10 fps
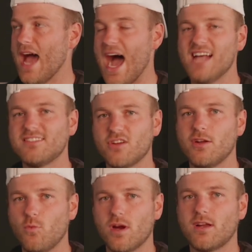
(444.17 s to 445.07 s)
I
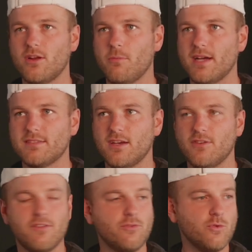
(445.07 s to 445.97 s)
started working on myself.
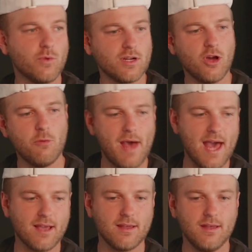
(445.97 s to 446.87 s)
If you were to go
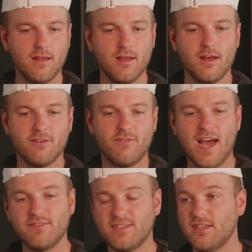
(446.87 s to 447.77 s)
back
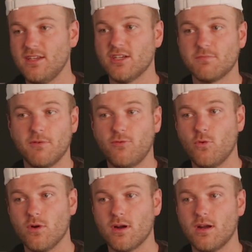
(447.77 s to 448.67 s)
5-10 years
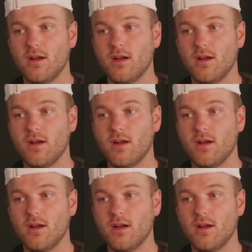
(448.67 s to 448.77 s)
before